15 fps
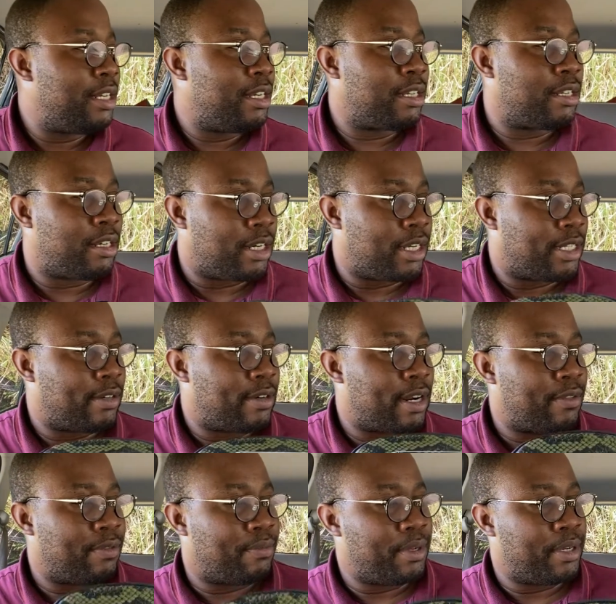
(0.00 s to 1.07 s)
costs
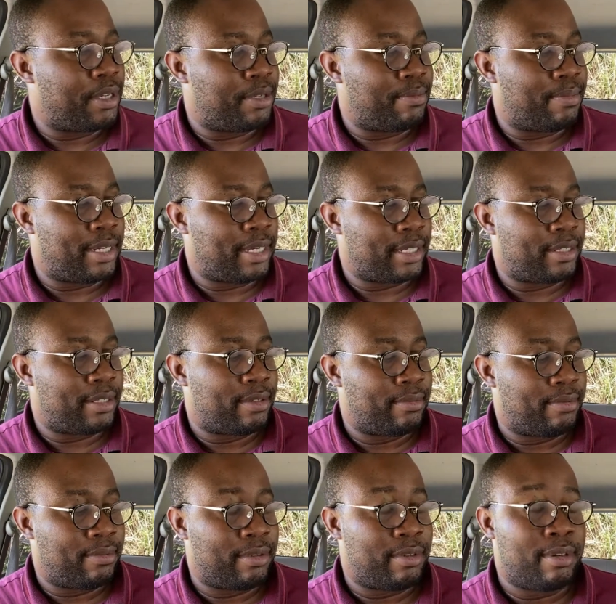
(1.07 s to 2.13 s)
around $300,
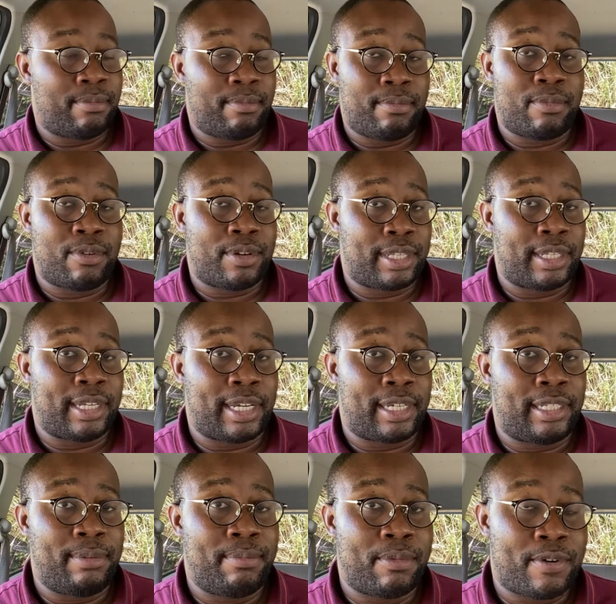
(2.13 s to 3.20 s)
and more than
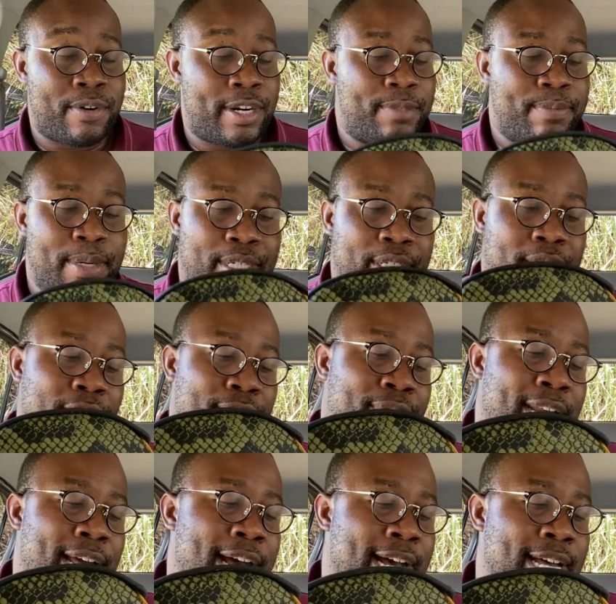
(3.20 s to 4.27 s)
likely more, especially if it
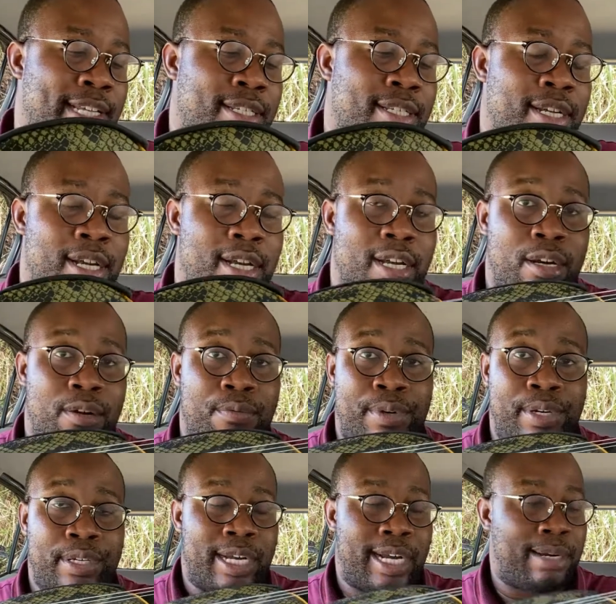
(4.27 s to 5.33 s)
has
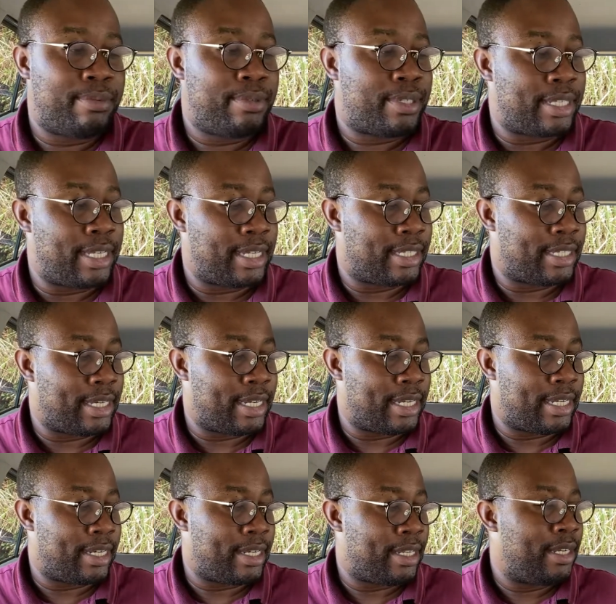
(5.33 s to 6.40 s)
real habu
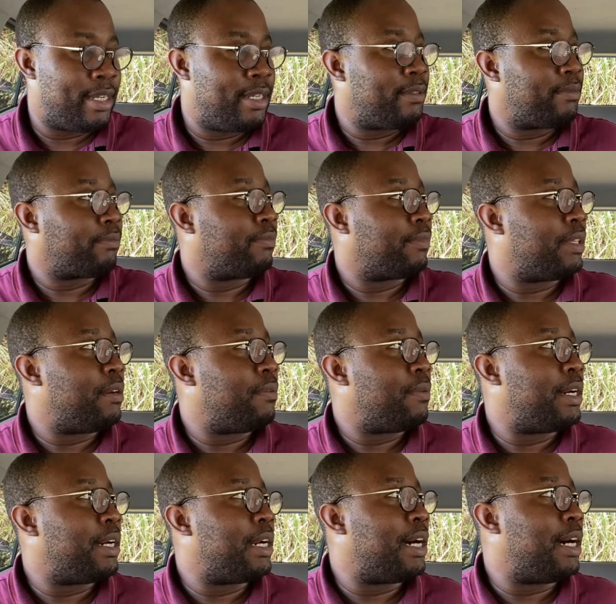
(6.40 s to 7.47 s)
snakeskin and
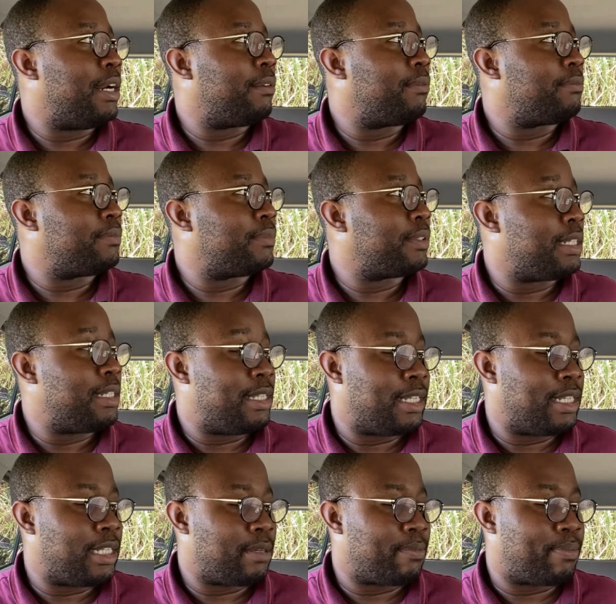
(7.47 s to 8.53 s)
whatnot, because this
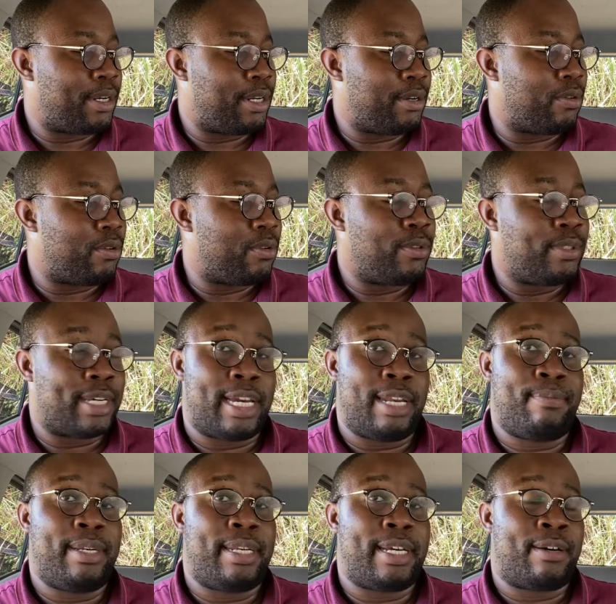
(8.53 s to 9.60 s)
is a pretty old
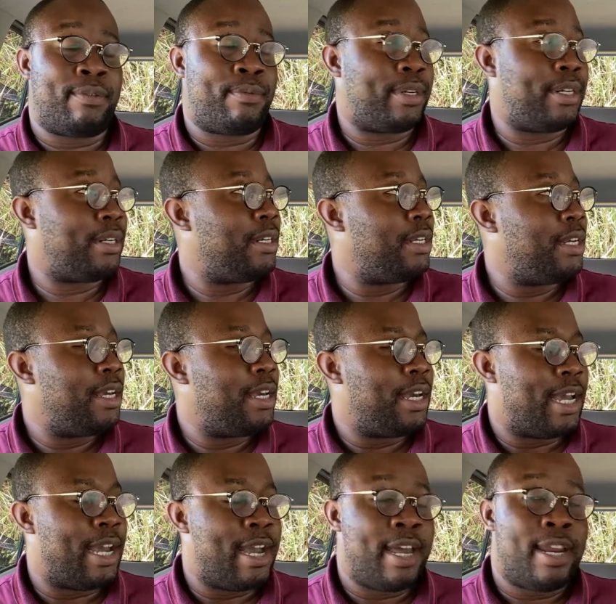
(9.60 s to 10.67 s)
hand-me-down one.
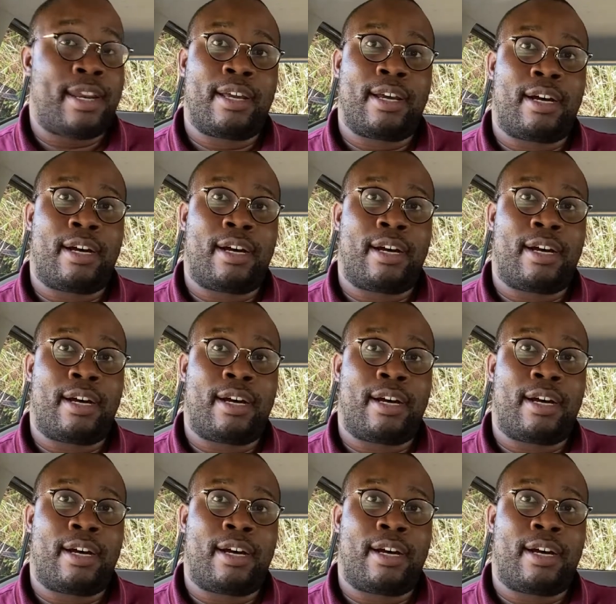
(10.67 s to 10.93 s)
And